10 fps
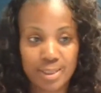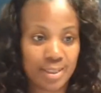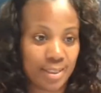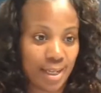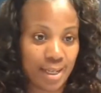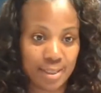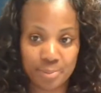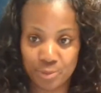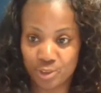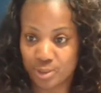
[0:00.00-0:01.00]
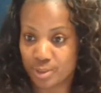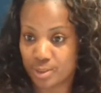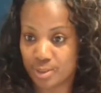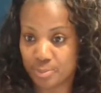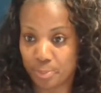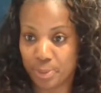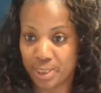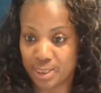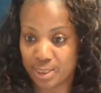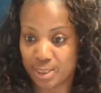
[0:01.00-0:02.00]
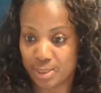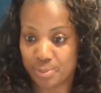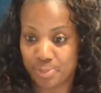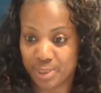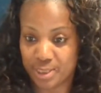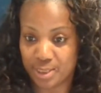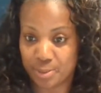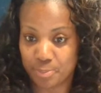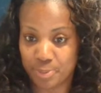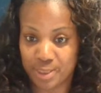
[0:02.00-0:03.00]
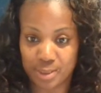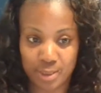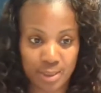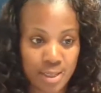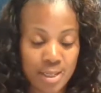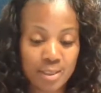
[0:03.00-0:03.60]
And I am just busy, busy, busy.